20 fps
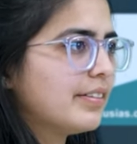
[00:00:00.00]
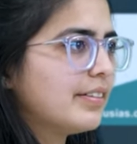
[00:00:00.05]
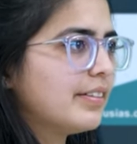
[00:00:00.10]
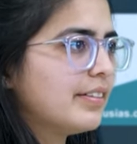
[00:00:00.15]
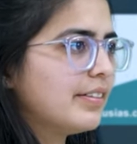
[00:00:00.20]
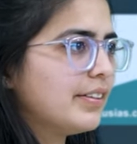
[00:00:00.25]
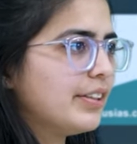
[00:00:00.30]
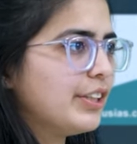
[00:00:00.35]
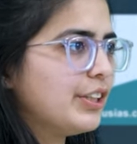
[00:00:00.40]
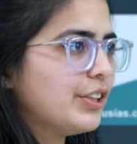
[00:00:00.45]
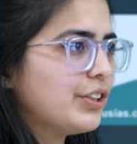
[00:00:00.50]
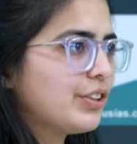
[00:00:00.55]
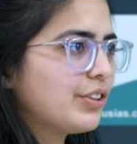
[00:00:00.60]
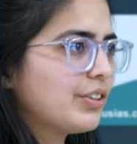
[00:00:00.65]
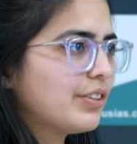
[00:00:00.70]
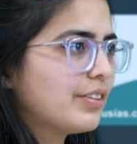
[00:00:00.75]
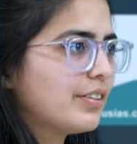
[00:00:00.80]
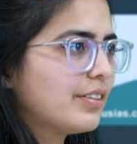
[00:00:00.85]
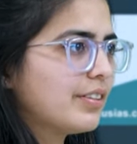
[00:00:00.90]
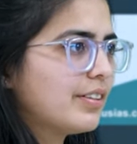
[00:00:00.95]
reach
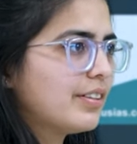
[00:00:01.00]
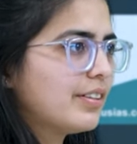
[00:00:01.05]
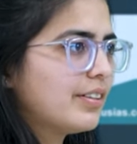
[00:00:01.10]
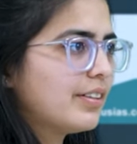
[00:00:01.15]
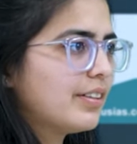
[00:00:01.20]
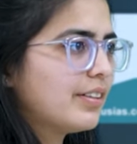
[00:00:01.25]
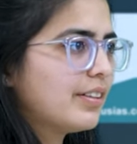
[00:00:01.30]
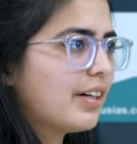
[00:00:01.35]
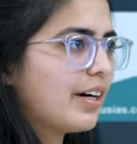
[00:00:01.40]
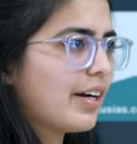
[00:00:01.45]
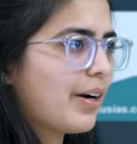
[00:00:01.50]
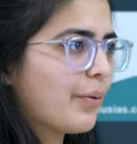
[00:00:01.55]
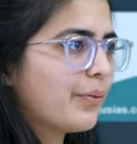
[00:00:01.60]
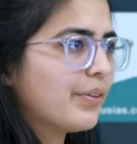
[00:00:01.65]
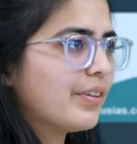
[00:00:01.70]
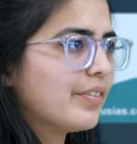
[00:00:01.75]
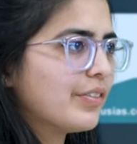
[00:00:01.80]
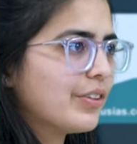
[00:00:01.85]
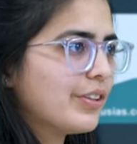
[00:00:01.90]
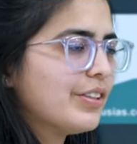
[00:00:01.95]
around the
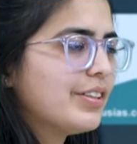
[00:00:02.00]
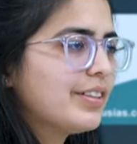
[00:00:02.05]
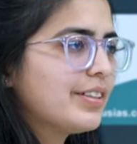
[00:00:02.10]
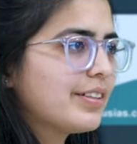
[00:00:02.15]
world.